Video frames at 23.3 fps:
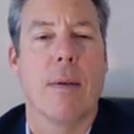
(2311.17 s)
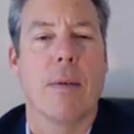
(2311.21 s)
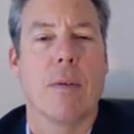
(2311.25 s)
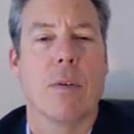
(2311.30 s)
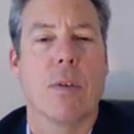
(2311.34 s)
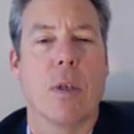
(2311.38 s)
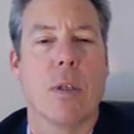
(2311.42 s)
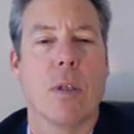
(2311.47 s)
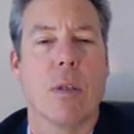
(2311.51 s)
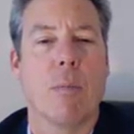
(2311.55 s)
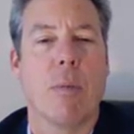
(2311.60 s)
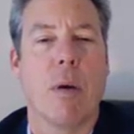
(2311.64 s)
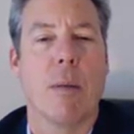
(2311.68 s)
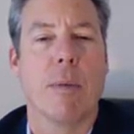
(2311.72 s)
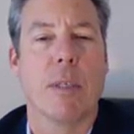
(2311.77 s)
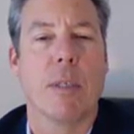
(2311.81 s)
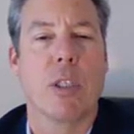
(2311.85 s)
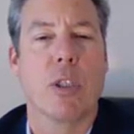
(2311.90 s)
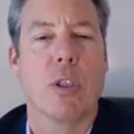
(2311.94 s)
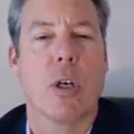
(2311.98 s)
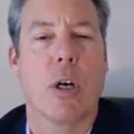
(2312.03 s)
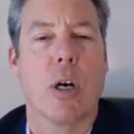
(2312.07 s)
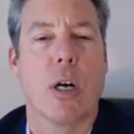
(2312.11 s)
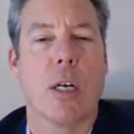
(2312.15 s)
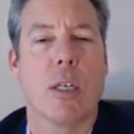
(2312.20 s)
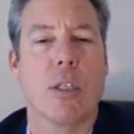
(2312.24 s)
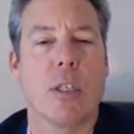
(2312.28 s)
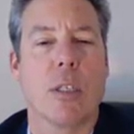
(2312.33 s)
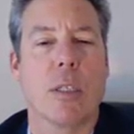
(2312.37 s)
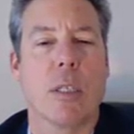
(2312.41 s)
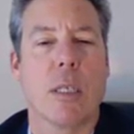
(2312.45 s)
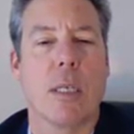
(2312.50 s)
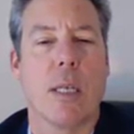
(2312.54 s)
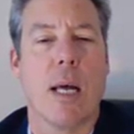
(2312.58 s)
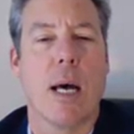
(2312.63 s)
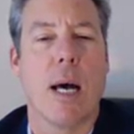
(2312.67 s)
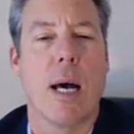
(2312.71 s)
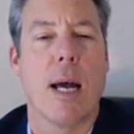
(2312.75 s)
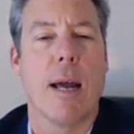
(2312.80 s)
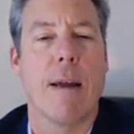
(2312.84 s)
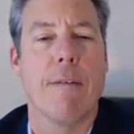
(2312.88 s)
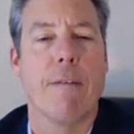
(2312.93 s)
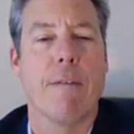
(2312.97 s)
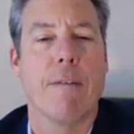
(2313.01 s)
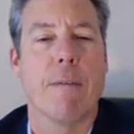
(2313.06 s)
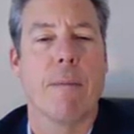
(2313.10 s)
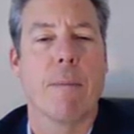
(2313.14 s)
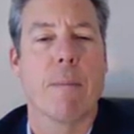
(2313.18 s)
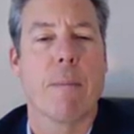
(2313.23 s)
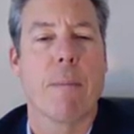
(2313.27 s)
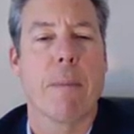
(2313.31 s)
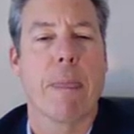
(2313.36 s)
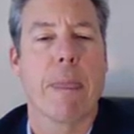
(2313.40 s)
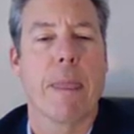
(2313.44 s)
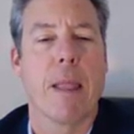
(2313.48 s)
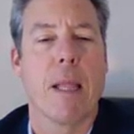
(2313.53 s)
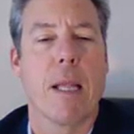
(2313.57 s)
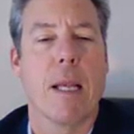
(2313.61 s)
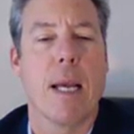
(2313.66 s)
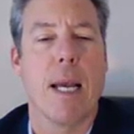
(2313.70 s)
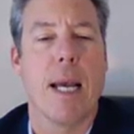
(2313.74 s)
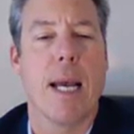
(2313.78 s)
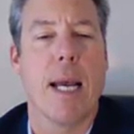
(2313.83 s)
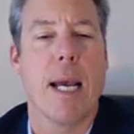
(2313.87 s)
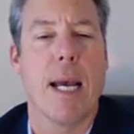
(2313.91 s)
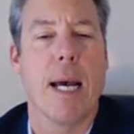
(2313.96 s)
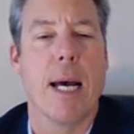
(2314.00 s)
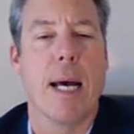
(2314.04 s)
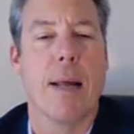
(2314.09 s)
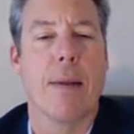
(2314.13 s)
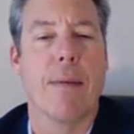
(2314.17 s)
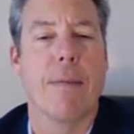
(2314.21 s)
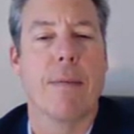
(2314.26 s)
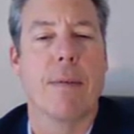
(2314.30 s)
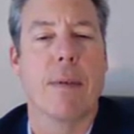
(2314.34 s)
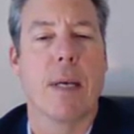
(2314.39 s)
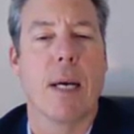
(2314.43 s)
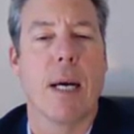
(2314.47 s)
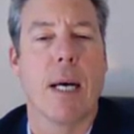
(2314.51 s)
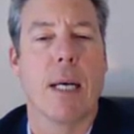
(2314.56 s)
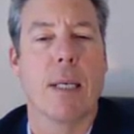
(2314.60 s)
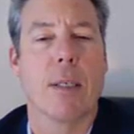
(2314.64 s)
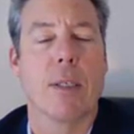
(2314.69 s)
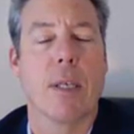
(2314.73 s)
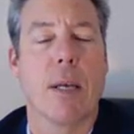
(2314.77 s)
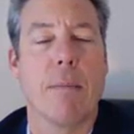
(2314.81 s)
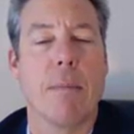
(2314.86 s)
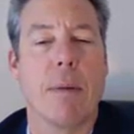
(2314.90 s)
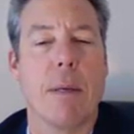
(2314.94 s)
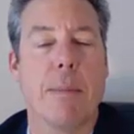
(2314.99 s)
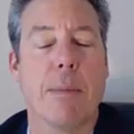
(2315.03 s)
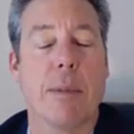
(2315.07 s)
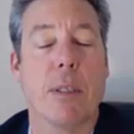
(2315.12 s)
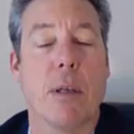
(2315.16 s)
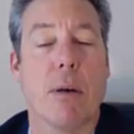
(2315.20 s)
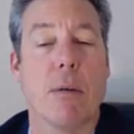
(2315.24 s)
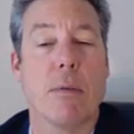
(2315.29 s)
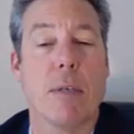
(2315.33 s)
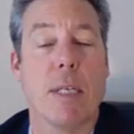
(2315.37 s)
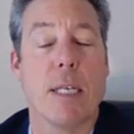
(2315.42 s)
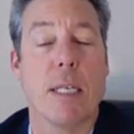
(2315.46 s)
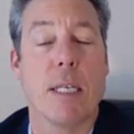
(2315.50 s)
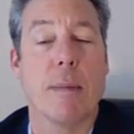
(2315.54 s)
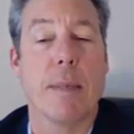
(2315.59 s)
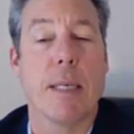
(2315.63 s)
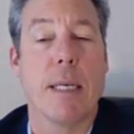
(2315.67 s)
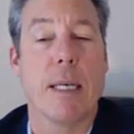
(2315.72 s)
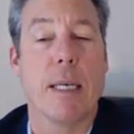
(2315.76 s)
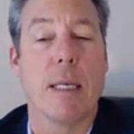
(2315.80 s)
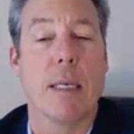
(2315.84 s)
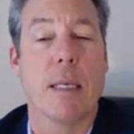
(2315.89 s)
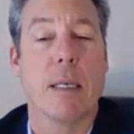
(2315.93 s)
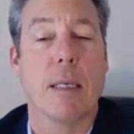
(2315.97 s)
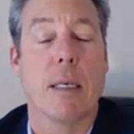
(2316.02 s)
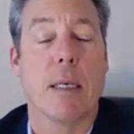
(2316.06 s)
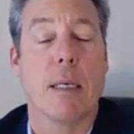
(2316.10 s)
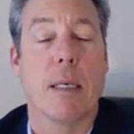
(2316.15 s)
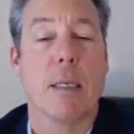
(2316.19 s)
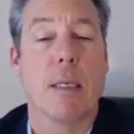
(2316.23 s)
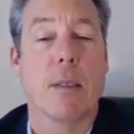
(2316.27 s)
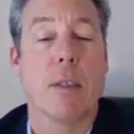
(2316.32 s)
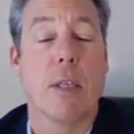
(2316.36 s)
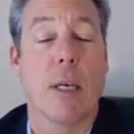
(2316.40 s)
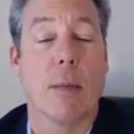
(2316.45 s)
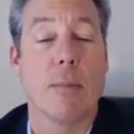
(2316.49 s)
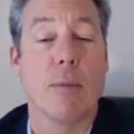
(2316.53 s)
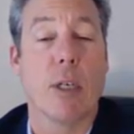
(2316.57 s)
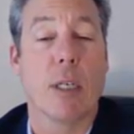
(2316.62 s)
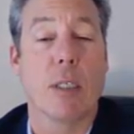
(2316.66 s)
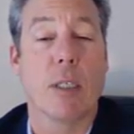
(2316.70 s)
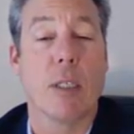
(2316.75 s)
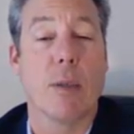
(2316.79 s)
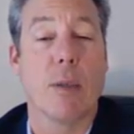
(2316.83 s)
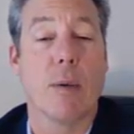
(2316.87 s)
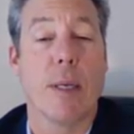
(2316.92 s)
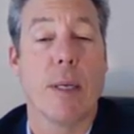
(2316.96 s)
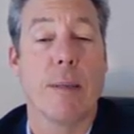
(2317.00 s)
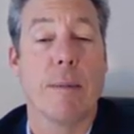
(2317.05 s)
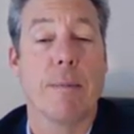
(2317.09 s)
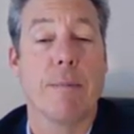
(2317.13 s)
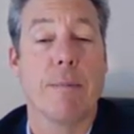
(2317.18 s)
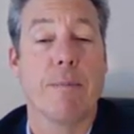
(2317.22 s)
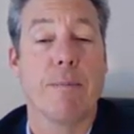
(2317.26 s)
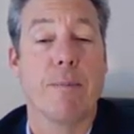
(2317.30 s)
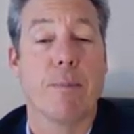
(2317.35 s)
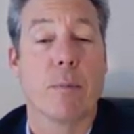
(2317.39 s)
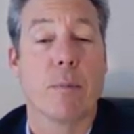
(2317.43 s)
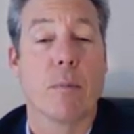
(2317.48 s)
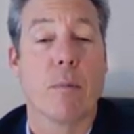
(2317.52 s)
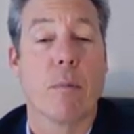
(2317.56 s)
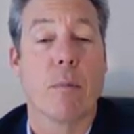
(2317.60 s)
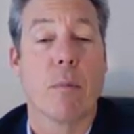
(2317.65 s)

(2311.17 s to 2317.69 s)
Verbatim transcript: And so the public charge is alive, and uh, some people don't need to be subject to it.